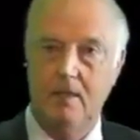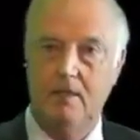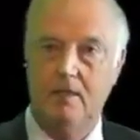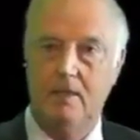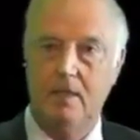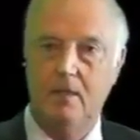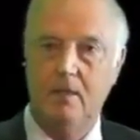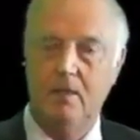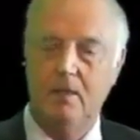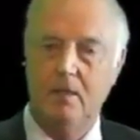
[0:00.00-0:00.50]

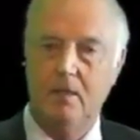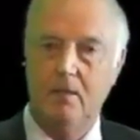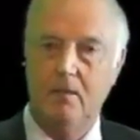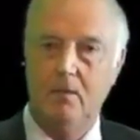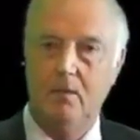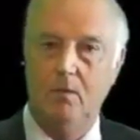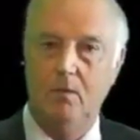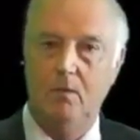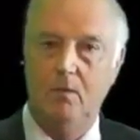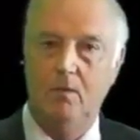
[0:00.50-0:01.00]
so
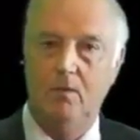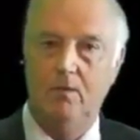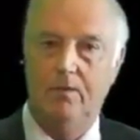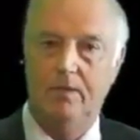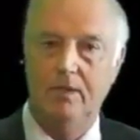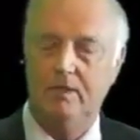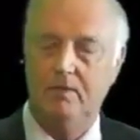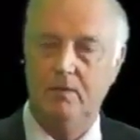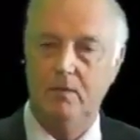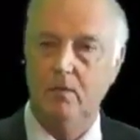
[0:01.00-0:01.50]
w-
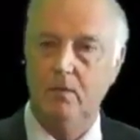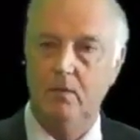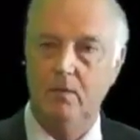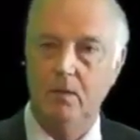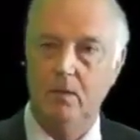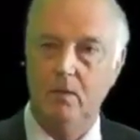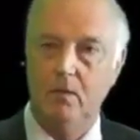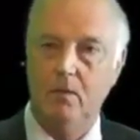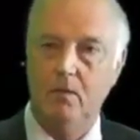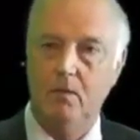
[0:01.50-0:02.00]
first of all.
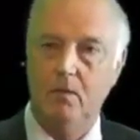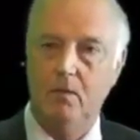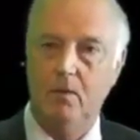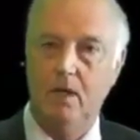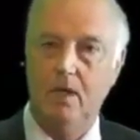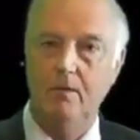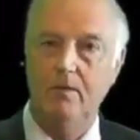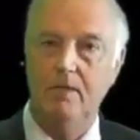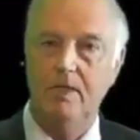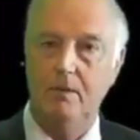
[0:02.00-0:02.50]

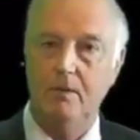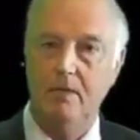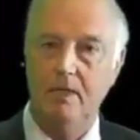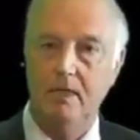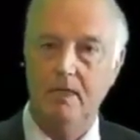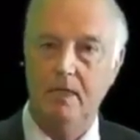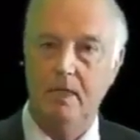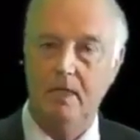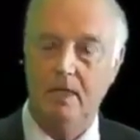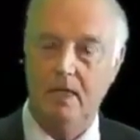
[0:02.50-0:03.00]
Why would they want
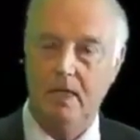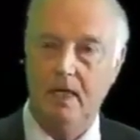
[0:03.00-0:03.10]
to